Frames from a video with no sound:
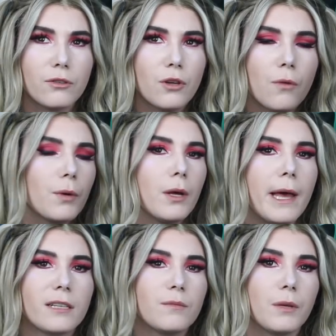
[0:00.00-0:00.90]
there's no real
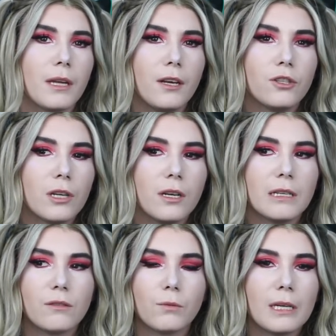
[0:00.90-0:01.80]
explanation and he
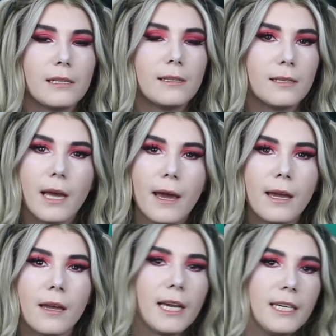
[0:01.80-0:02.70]
doesn't really
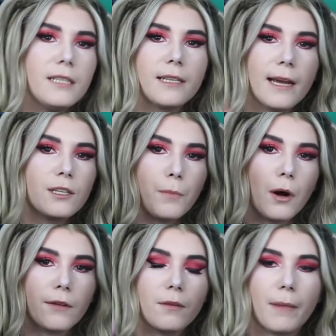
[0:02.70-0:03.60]
say. He did say it's
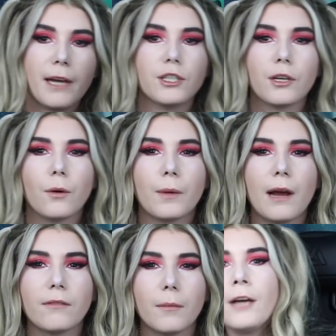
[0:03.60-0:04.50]
part of the magic or
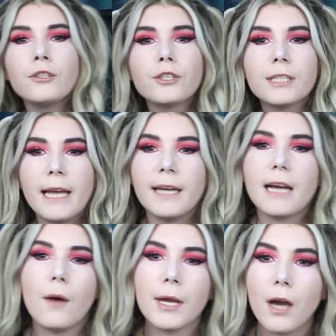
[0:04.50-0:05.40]
whatever. I understand
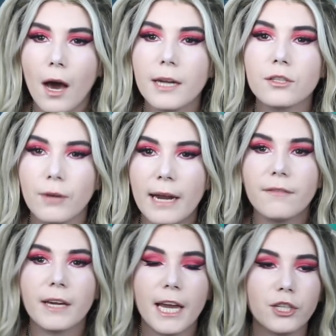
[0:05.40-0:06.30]
how he got his
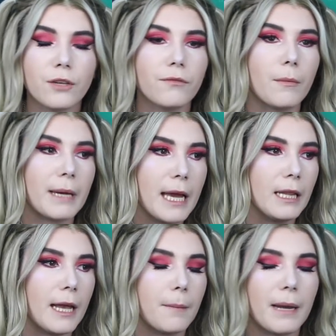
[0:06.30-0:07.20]
gratification from killing
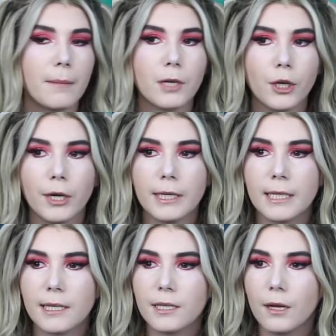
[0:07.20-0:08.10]
killing, but I'm
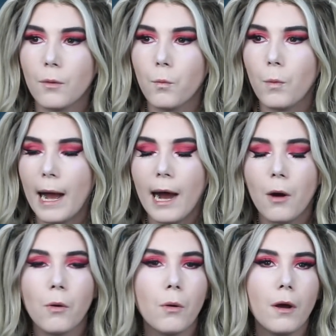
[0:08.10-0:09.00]
curious as to
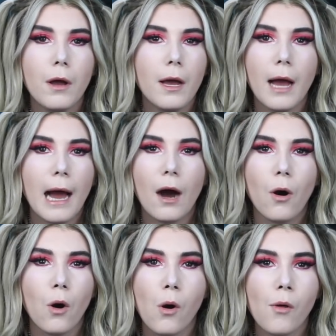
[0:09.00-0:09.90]
how at
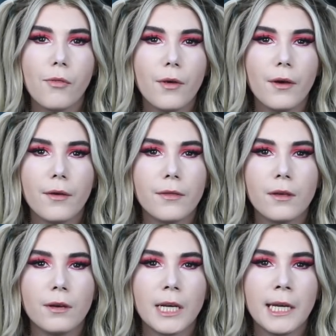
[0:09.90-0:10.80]
all the
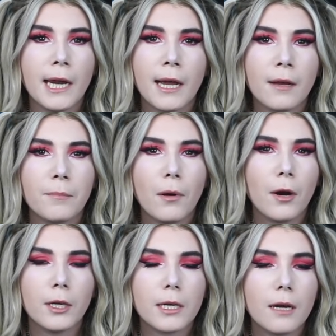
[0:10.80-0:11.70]
the eating
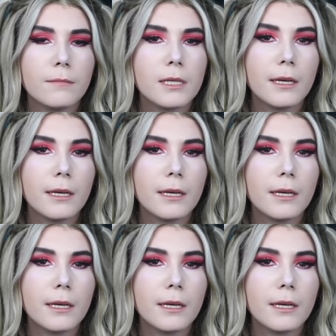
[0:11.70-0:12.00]
part comes